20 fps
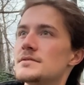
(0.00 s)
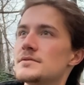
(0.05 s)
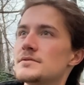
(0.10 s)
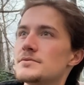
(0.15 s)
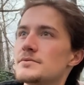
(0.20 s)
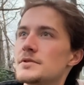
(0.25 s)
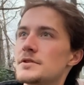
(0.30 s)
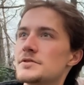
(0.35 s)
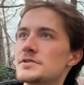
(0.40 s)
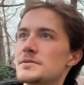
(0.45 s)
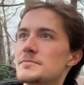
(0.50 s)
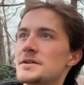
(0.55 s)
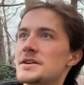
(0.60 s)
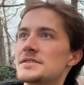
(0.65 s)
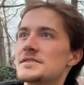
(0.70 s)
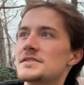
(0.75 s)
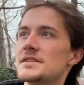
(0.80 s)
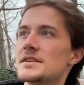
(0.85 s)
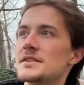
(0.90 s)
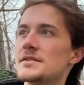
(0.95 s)
What was I about to
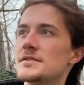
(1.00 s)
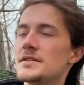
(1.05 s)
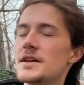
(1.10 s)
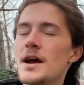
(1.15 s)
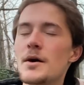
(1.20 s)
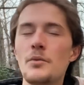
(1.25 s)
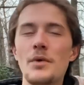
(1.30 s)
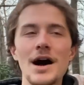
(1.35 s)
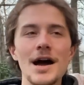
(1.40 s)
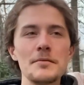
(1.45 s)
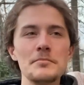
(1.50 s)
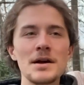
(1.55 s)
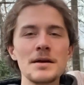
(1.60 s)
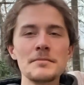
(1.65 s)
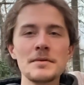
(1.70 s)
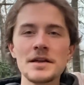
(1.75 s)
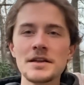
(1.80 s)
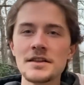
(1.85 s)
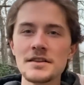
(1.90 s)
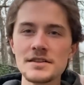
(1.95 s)
say? Yeah, why am I
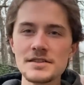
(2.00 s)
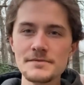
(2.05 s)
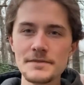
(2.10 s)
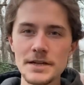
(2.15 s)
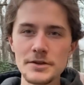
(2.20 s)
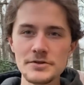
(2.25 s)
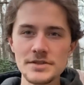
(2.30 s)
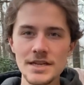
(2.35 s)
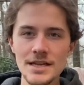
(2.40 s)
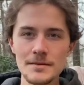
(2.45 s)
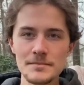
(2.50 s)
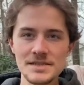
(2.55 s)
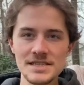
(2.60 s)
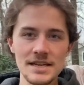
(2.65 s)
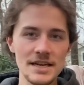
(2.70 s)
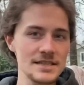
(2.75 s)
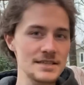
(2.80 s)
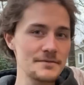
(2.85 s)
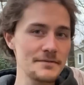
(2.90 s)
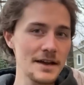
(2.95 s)
making this video today
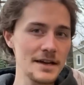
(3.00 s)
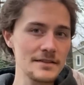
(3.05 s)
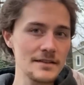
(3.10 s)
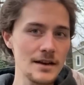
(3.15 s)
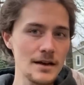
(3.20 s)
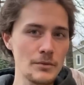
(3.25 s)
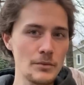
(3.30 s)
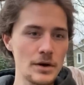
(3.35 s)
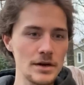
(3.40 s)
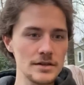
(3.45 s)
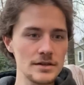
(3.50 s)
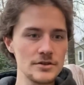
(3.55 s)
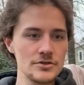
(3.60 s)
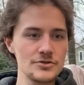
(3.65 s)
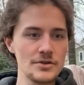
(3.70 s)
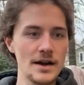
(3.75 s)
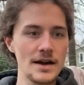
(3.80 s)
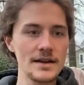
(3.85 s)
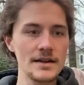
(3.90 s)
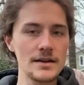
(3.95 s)
besides the fact that I wanted to
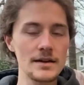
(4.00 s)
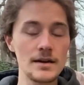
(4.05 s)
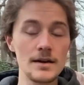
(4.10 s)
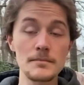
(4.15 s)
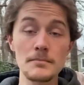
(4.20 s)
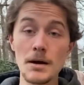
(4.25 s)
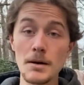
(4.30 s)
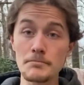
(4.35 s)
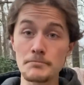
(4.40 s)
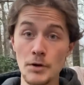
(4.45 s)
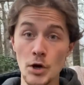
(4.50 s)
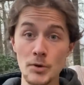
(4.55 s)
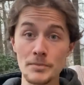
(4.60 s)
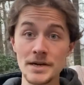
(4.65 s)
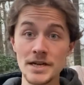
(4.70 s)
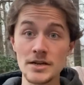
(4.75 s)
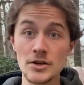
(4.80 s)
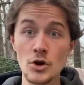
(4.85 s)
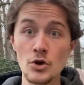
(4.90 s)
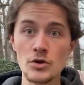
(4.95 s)
try a bourbon
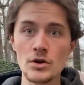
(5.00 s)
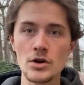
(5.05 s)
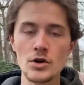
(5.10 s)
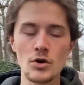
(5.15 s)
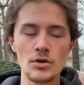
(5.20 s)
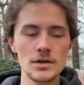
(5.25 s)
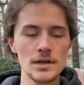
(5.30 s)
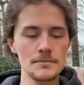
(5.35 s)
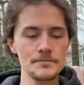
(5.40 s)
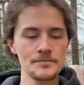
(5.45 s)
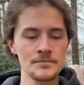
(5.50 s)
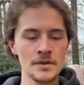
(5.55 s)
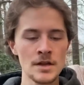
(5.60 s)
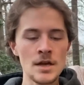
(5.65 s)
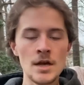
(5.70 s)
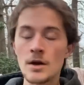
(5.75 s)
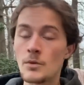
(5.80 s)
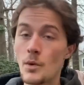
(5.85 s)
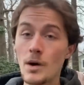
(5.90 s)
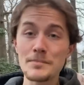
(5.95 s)
and Coca-Cola?
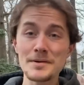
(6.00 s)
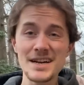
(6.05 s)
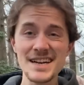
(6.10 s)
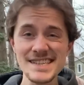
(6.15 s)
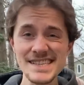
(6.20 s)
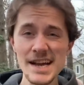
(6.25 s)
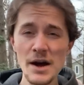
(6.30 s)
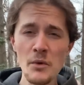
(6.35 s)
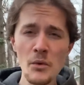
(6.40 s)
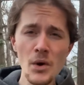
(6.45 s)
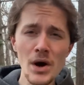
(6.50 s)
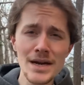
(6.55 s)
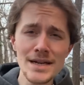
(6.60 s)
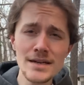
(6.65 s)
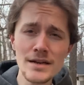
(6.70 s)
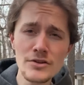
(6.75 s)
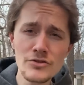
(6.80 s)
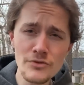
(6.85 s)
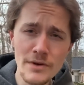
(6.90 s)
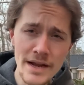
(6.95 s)
Well, because I wanted
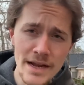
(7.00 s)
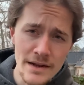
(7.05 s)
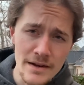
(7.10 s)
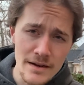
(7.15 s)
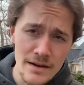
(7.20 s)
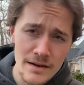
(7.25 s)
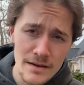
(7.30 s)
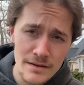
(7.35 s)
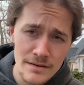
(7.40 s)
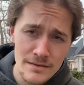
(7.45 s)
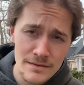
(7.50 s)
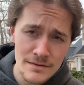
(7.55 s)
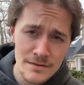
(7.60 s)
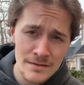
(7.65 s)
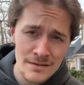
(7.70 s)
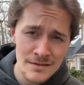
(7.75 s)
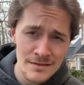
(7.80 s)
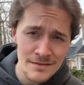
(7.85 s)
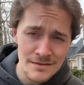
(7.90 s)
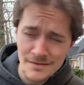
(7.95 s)
to drink.
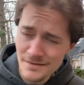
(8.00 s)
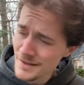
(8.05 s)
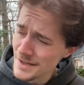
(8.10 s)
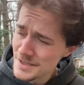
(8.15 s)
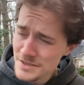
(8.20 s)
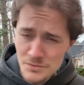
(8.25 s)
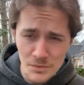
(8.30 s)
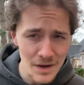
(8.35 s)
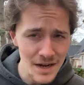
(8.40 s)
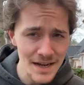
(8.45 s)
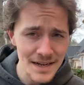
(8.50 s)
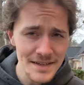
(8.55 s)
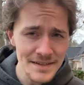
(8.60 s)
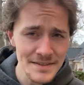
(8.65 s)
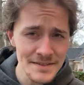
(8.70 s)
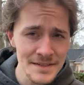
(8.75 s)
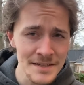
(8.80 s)
That's why.